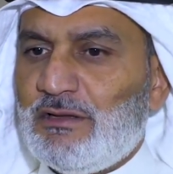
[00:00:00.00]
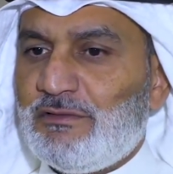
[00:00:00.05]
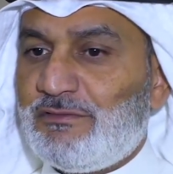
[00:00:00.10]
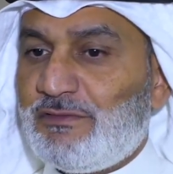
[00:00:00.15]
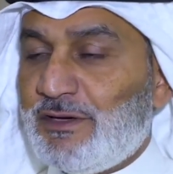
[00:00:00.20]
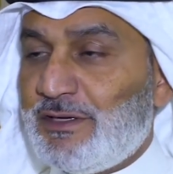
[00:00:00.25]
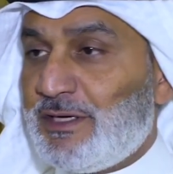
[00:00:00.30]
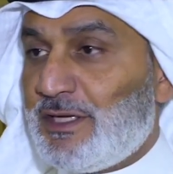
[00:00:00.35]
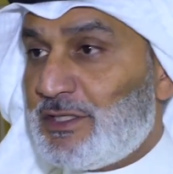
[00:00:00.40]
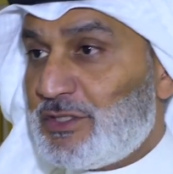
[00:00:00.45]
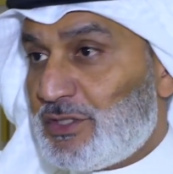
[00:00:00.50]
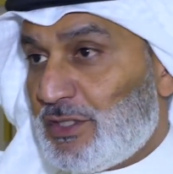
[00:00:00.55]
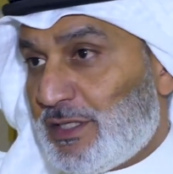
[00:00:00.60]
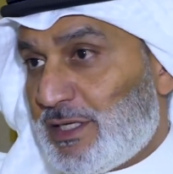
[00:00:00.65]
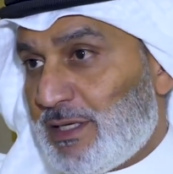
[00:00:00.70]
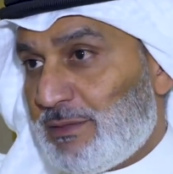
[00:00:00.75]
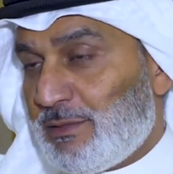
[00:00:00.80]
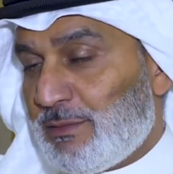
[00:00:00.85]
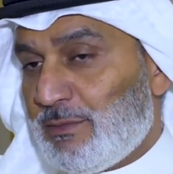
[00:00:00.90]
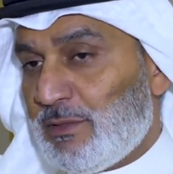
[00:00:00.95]
financial
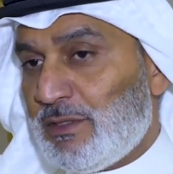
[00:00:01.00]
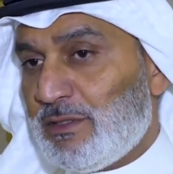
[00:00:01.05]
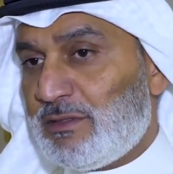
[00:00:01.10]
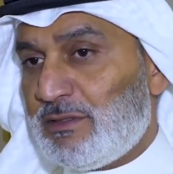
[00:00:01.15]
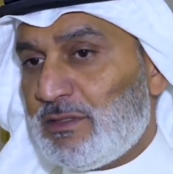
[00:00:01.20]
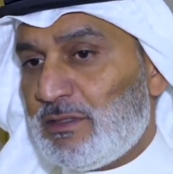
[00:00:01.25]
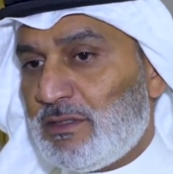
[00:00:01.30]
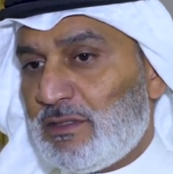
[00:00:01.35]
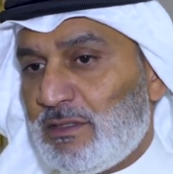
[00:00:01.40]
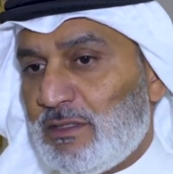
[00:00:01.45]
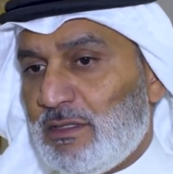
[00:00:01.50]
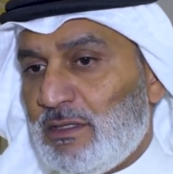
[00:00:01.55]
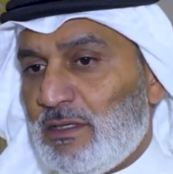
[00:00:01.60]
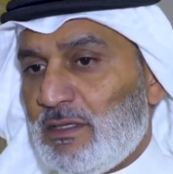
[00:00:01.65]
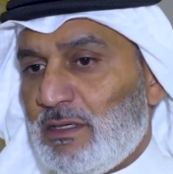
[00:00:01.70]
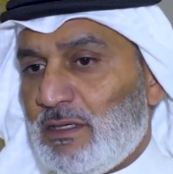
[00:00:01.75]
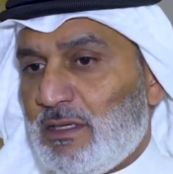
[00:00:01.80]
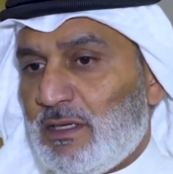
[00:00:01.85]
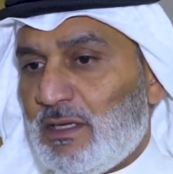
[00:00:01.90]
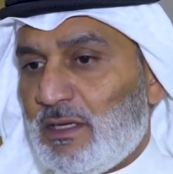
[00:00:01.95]
capability,
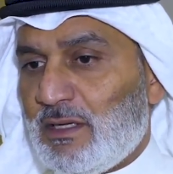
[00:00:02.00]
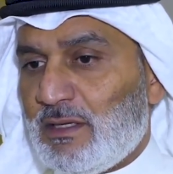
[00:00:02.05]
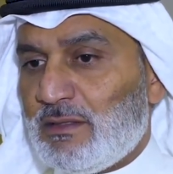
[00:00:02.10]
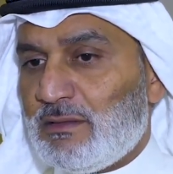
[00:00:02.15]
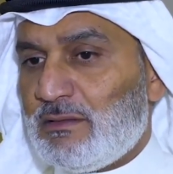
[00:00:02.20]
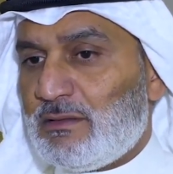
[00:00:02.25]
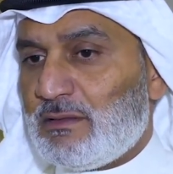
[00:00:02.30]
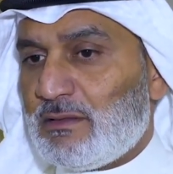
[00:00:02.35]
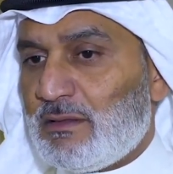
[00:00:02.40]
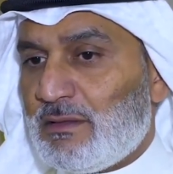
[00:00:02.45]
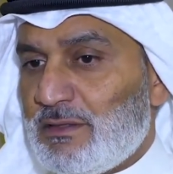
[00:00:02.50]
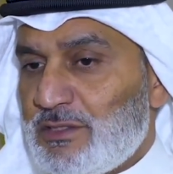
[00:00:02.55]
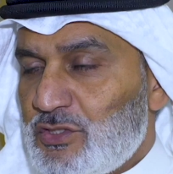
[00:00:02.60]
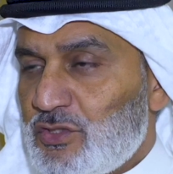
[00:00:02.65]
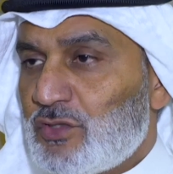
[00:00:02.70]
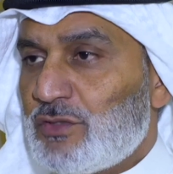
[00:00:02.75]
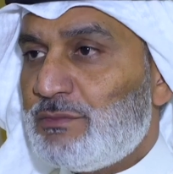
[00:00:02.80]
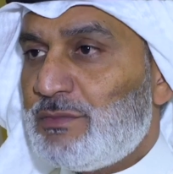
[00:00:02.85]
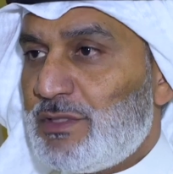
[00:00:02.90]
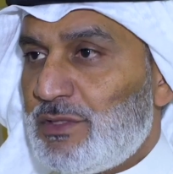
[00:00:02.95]
and this
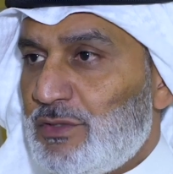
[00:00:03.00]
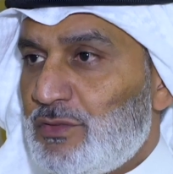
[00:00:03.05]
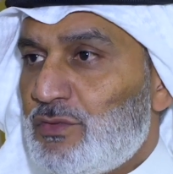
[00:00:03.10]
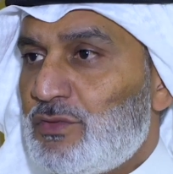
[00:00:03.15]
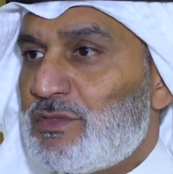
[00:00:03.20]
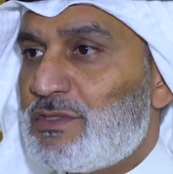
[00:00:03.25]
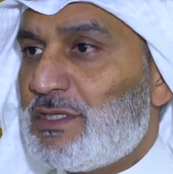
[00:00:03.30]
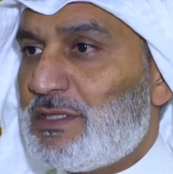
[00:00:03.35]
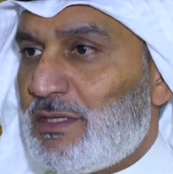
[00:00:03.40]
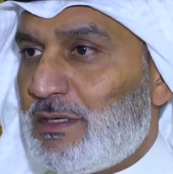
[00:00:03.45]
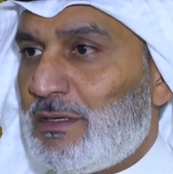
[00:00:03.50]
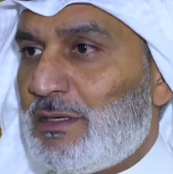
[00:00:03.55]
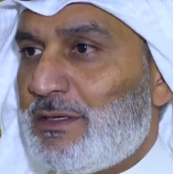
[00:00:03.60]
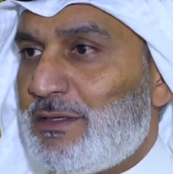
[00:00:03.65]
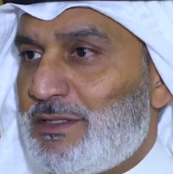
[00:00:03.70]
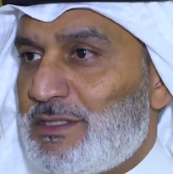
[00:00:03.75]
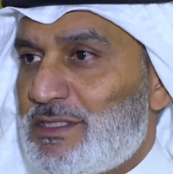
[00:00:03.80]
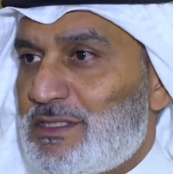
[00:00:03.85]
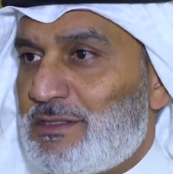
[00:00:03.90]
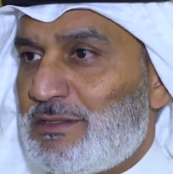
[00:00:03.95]
should be used and
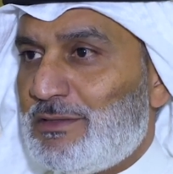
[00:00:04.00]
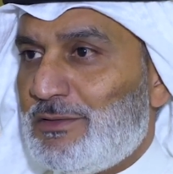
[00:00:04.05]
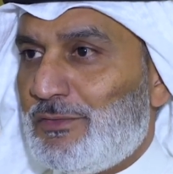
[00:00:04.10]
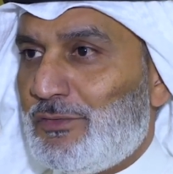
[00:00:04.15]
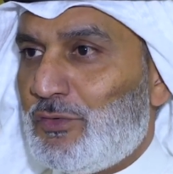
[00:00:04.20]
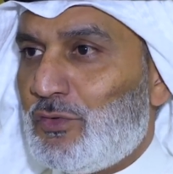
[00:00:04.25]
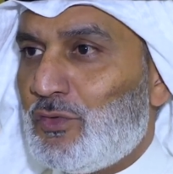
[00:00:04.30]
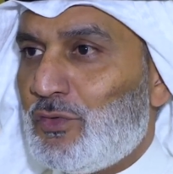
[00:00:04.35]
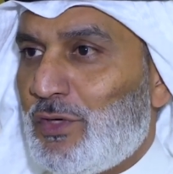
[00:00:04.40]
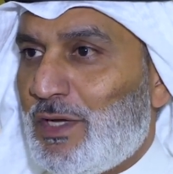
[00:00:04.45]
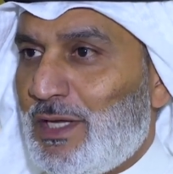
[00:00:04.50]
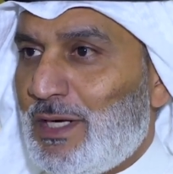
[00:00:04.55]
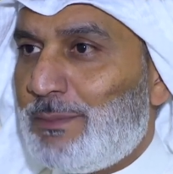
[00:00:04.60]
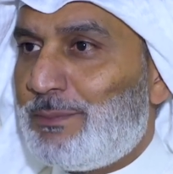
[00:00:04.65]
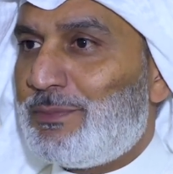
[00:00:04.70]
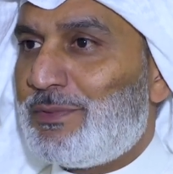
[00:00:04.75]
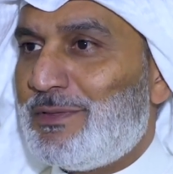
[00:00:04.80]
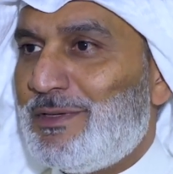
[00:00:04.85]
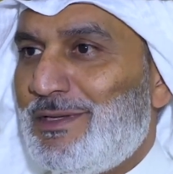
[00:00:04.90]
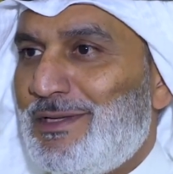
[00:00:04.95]
harnessed to help
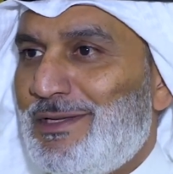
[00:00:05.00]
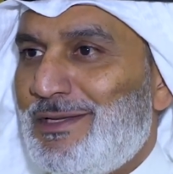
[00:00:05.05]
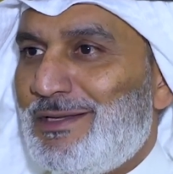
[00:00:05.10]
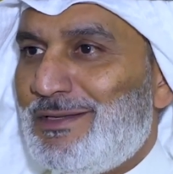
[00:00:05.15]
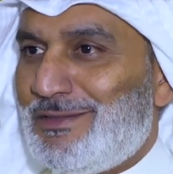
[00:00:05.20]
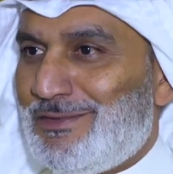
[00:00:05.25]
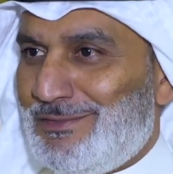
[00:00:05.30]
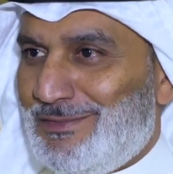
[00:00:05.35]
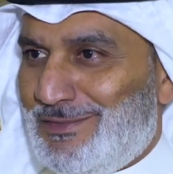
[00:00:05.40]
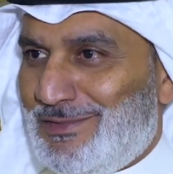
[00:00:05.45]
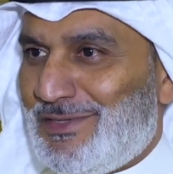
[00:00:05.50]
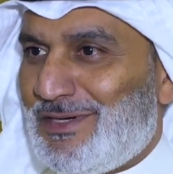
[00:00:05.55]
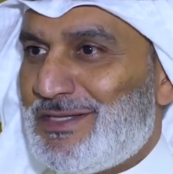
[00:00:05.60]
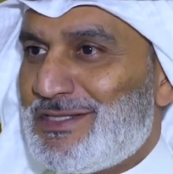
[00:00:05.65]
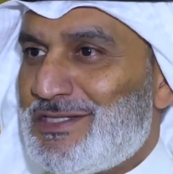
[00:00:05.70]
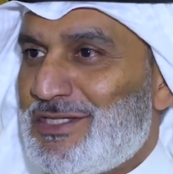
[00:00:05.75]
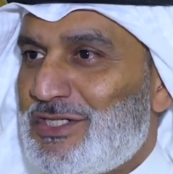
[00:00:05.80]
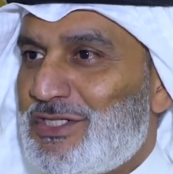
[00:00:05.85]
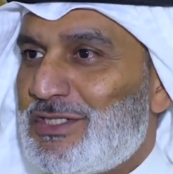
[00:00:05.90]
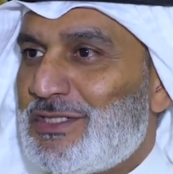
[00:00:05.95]

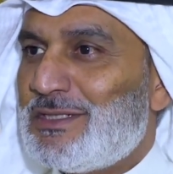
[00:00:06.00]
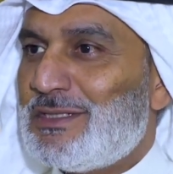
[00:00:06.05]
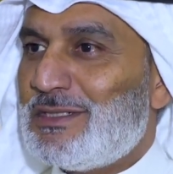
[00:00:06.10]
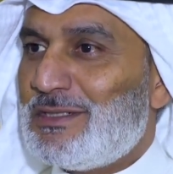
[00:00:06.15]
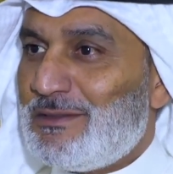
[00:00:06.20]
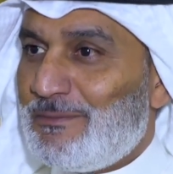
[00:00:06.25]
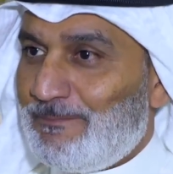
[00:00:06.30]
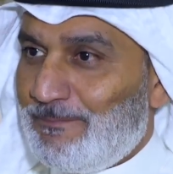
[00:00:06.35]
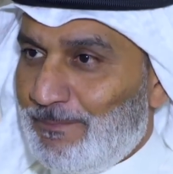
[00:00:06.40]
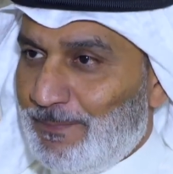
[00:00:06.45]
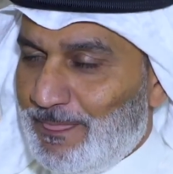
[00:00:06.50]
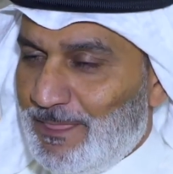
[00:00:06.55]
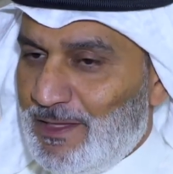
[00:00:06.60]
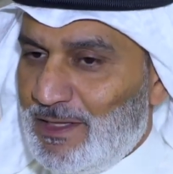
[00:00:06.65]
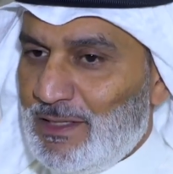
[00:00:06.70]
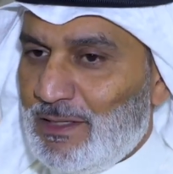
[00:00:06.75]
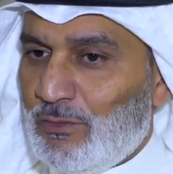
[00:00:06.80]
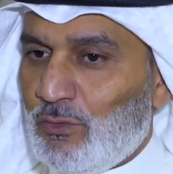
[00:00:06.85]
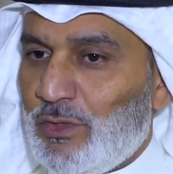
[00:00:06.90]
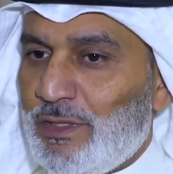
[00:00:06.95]
transition
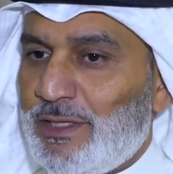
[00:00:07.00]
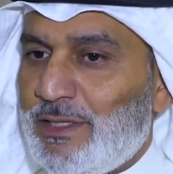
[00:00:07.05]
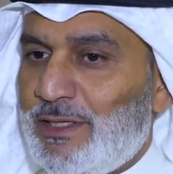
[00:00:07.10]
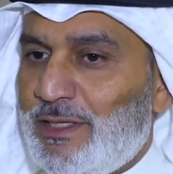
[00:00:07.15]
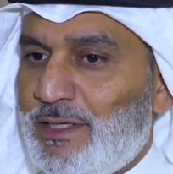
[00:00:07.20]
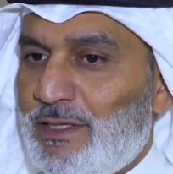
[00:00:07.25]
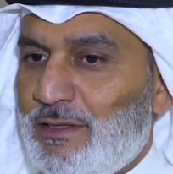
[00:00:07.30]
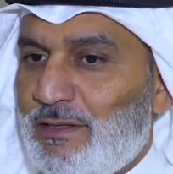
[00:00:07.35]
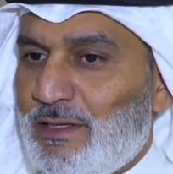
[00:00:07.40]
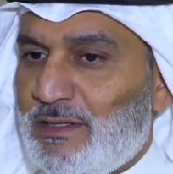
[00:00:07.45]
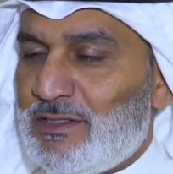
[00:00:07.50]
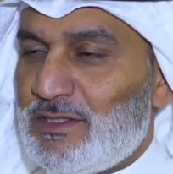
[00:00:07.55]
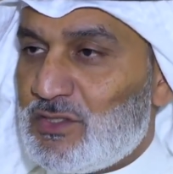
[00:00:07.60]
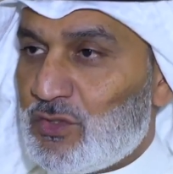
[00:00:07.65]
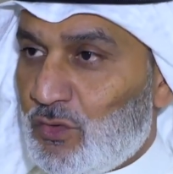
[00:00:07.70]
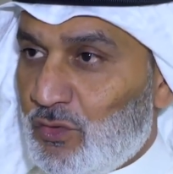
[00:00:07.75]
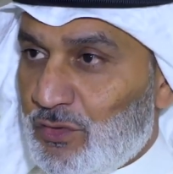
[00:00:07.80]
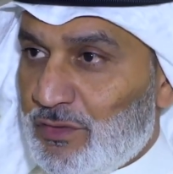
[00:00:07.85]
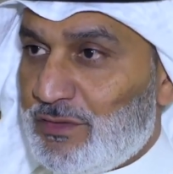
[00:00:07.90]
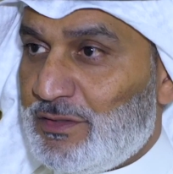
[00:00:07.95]
in a way that is
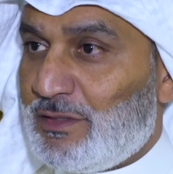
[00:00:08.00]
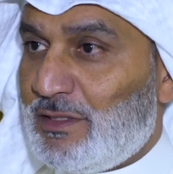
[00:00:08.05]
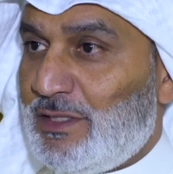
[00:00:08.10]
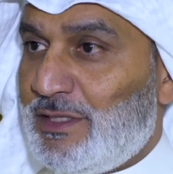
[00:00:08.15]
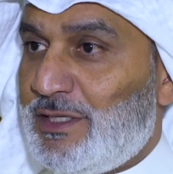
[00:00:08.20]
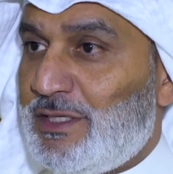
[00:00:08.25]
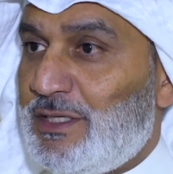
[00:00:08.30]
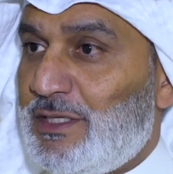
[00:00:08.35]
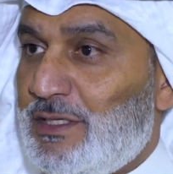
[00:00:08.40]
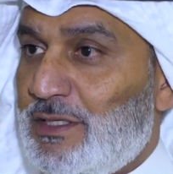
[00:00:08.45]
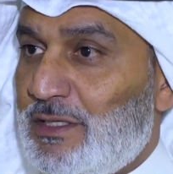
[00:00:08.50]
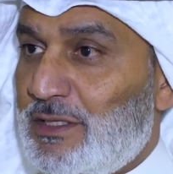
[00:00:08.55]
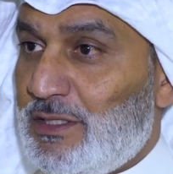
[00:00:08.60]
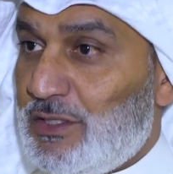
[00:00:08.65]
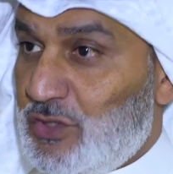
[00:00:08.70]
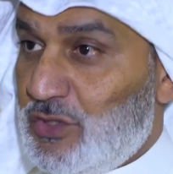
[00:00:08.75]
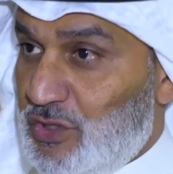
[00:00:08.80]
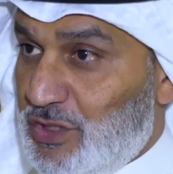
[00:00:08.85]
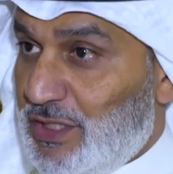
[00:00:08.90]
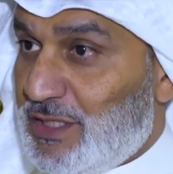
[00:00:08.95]
orderly,
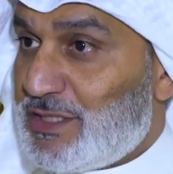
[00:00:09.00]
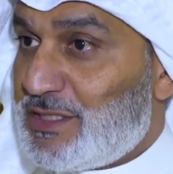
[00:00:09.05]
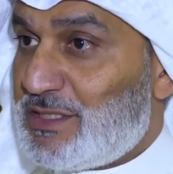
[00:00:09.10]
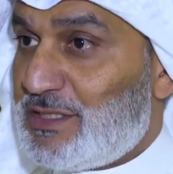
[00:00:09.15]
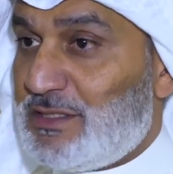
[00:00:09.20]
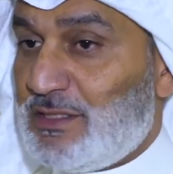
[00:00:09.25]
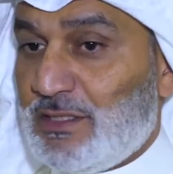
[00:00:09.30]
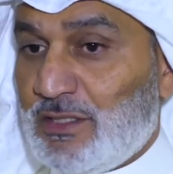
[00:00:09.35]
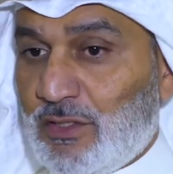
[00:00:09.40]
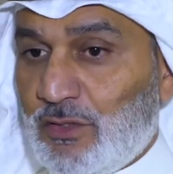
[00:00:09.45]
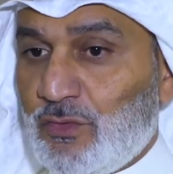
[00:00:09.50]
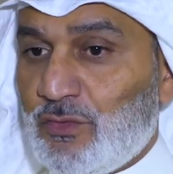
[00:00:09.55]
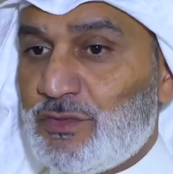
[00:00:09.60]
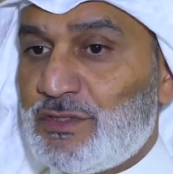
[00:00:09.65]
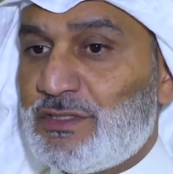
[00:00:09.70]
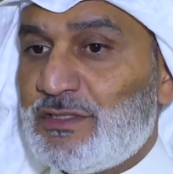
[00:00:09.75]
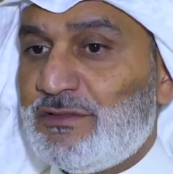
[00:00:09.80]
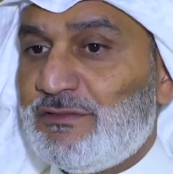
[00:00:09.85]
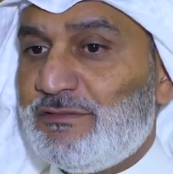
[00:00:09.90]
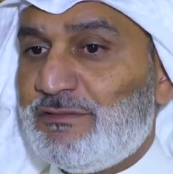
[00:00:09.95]
just,
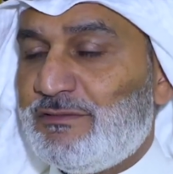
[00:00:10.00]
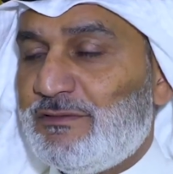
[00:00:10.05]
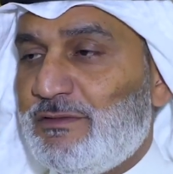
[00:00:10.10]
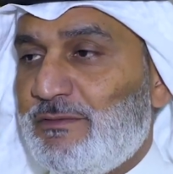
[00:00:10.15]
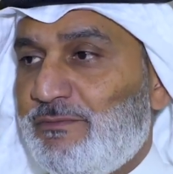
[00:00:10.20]
inclusive,